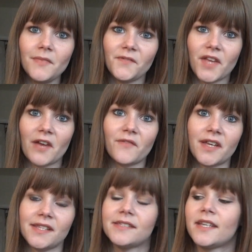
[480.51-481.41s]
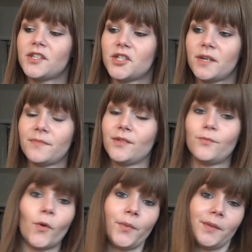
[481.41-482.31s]
If you can't find these at H&M, you
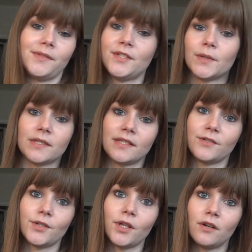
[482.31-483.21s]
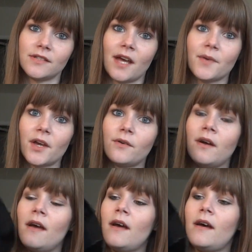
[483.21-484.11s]
won't be able to because these are a long time ago.
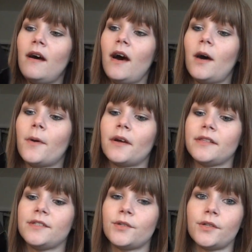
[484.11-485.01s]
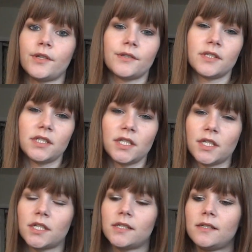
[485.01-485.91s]
I got these earlier this
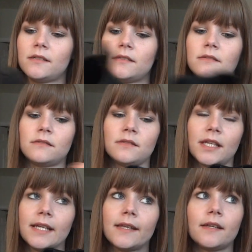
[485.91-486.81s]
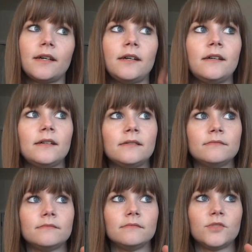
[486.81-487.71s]
year, like
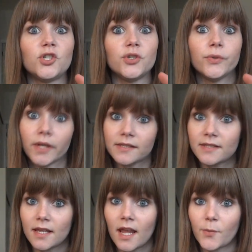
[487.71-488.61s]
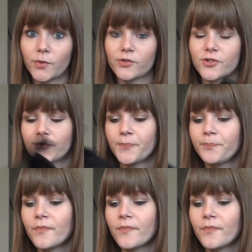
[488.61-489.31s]
June, I'd say, April, June.